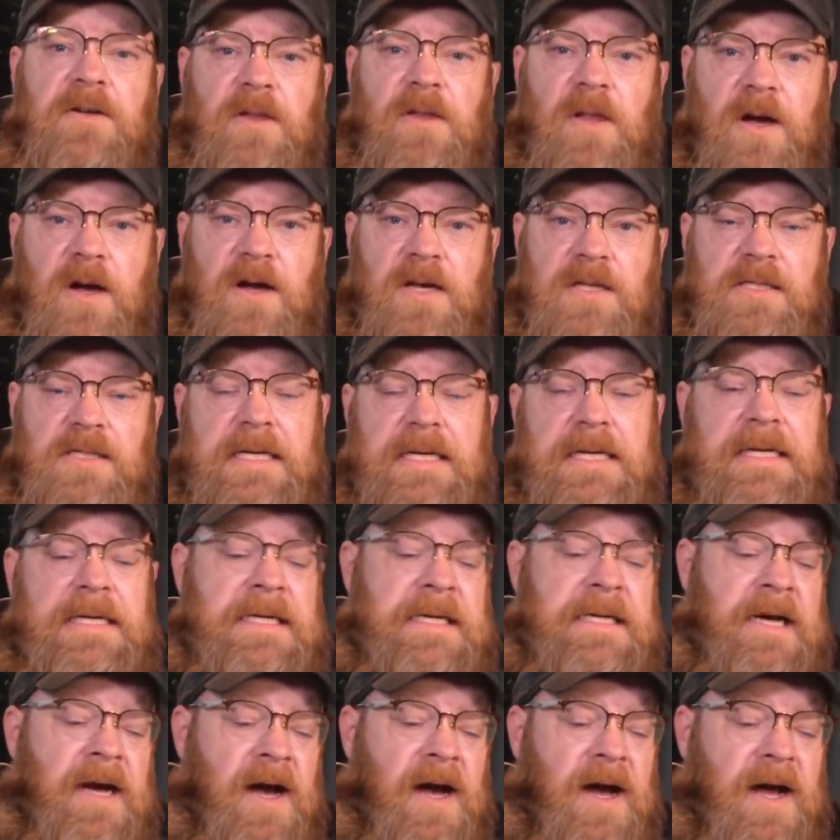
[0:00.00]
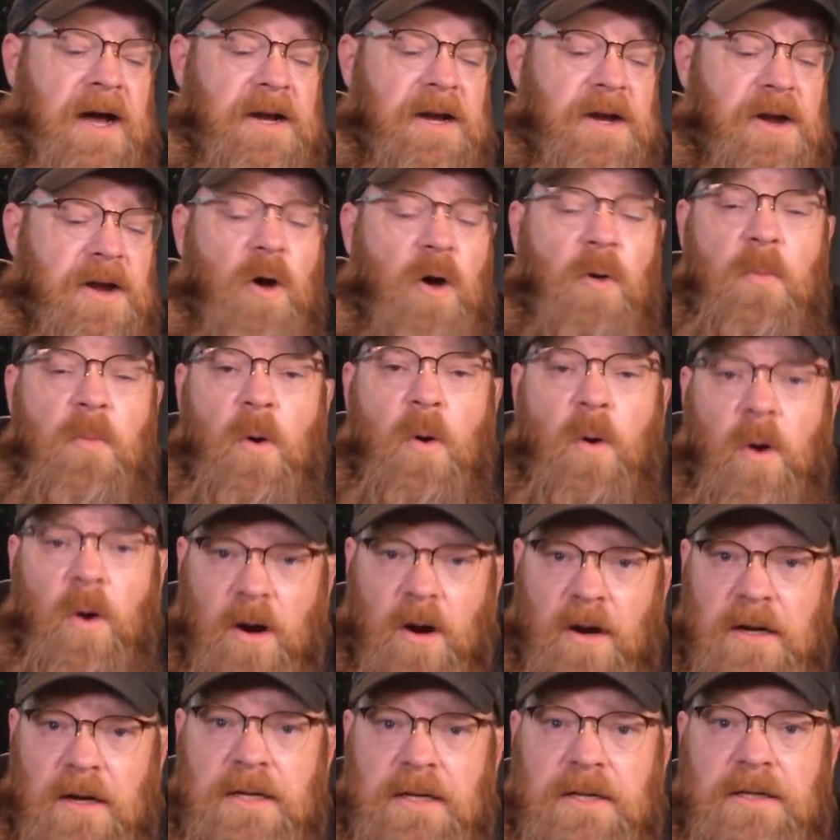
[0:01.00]
clause. Uh, no
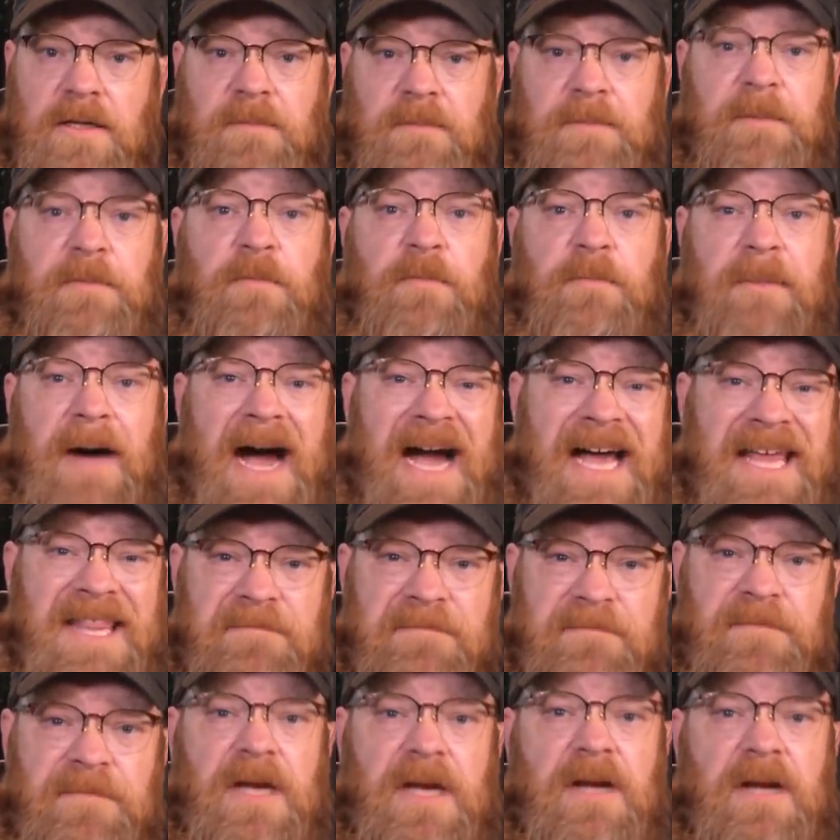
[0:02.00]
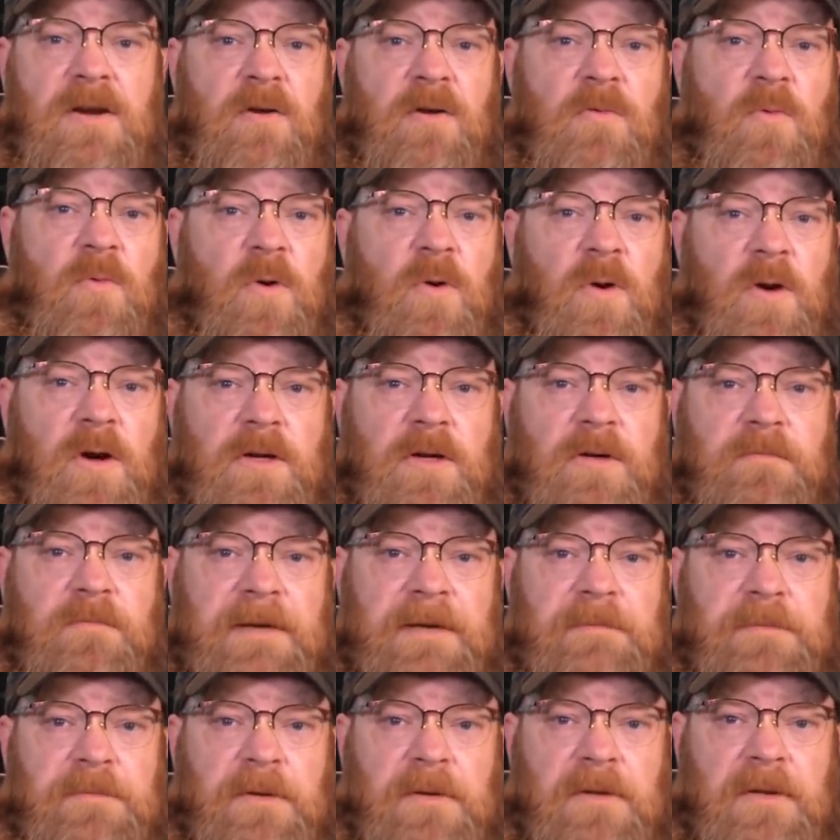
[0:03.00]
more could people buy them, no more could
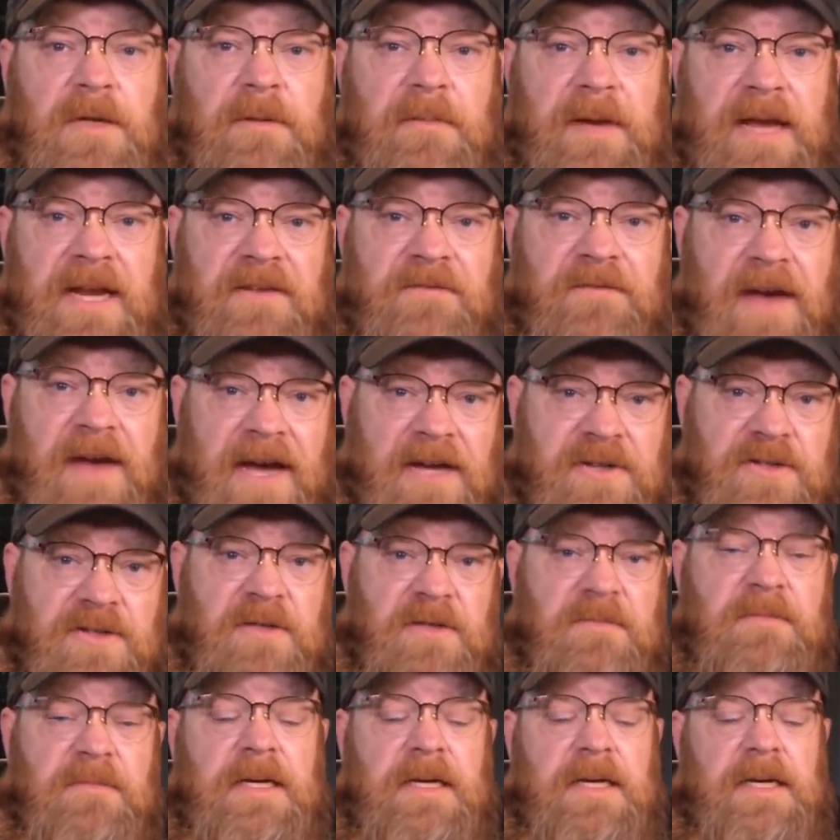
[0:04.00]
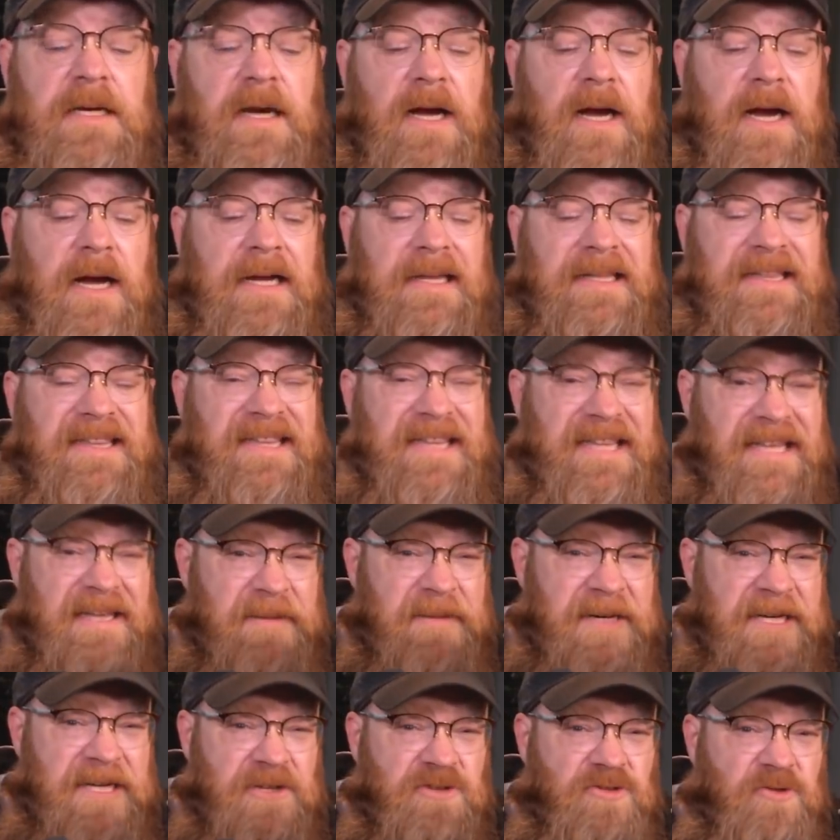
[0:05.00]
people uh, manufacture them, uh,
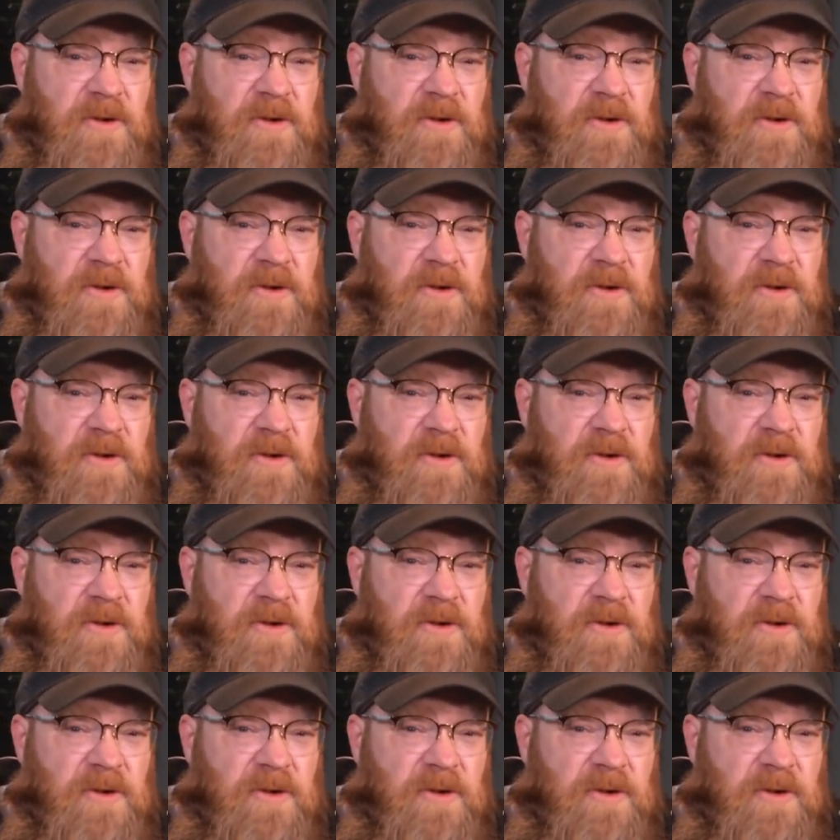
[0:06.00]
limited